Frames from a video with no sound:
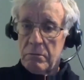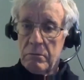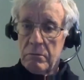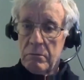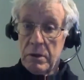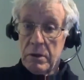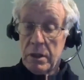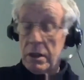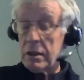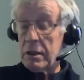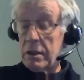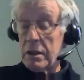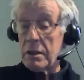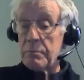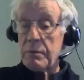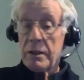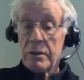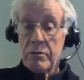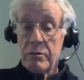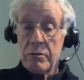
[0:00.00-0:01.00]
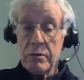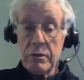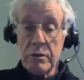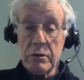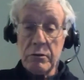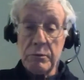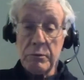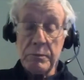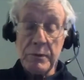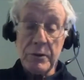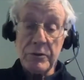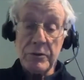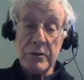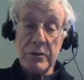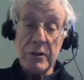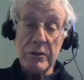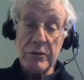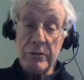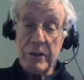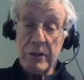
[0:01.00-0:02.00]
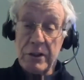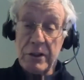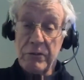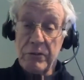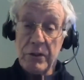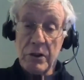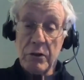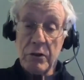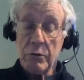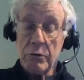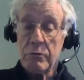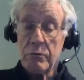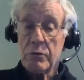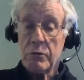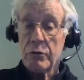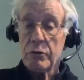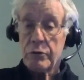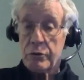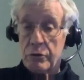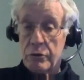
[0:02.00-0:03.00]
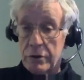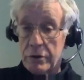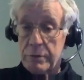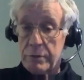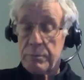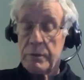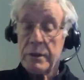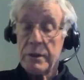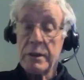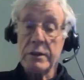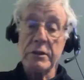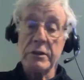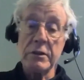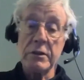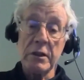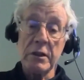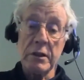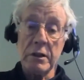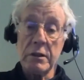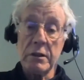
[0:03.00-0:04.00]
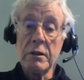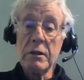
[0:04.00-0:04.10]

He ended up actually as personnel director for the whole of Rolls-Royce, but that's another